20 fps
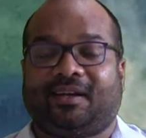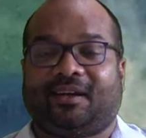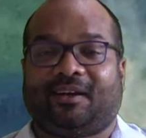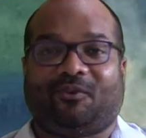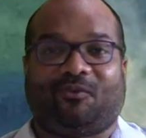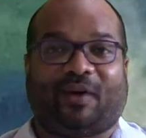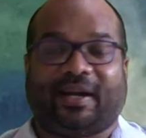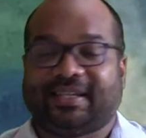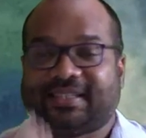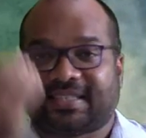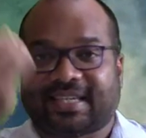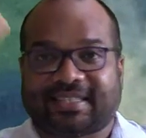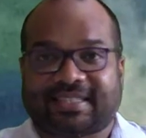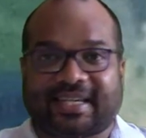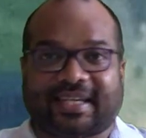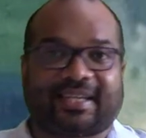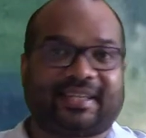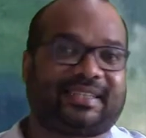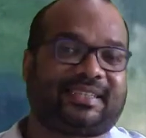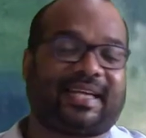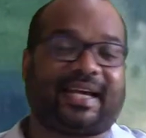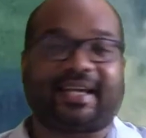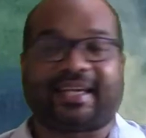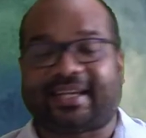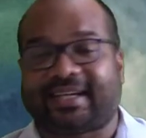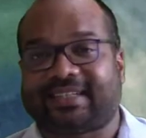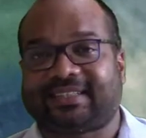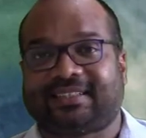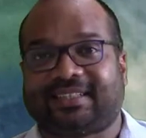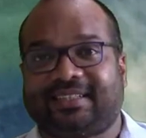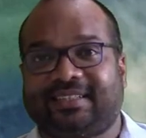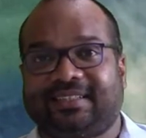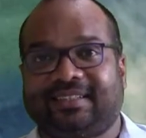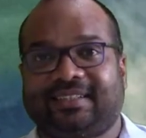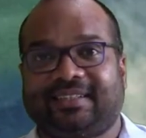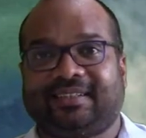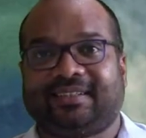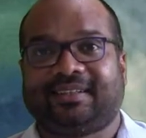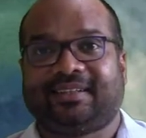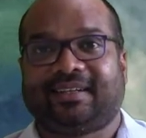Why such exaggeration?
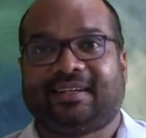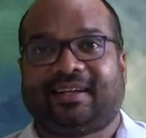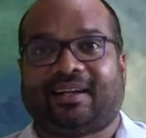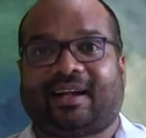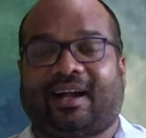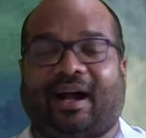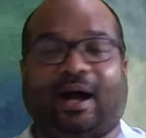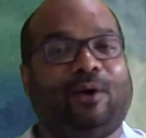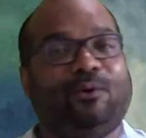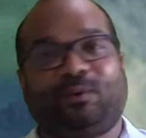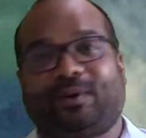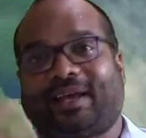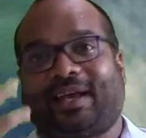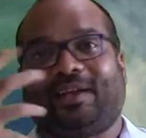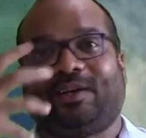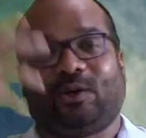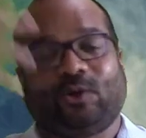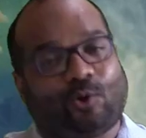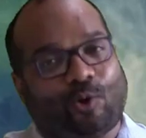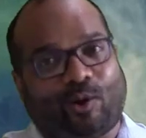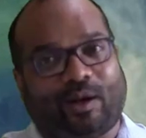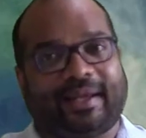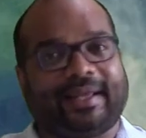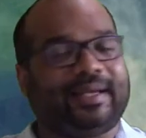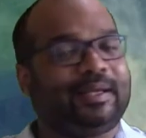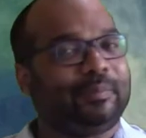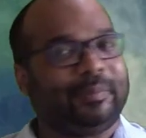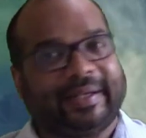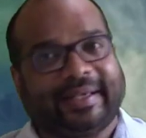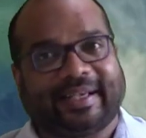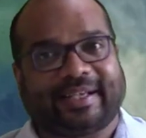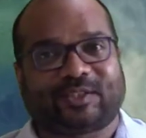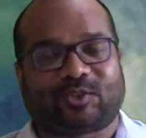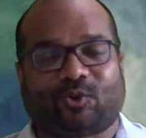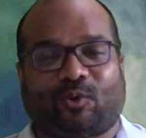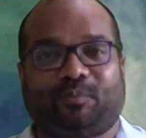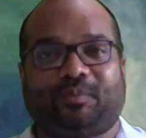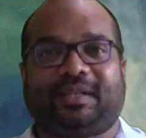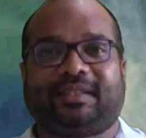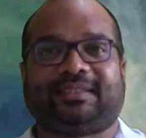How can you call anybody as
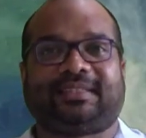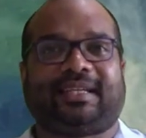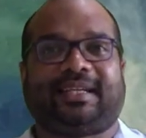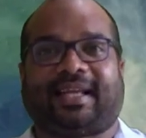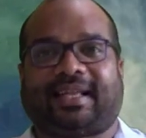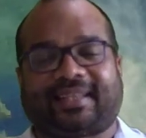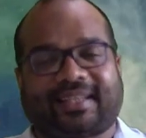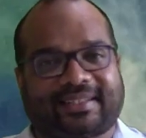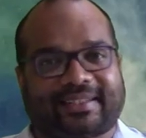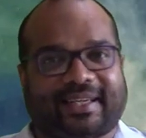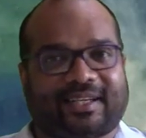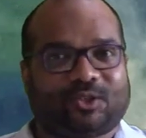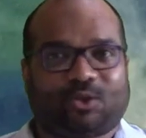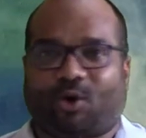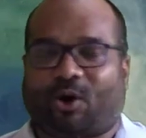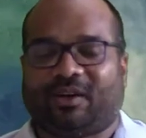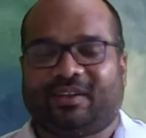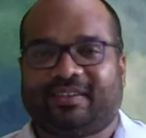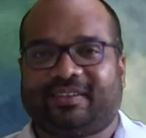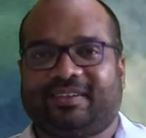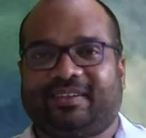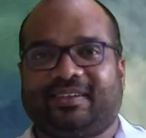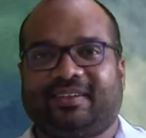omniscient other than God?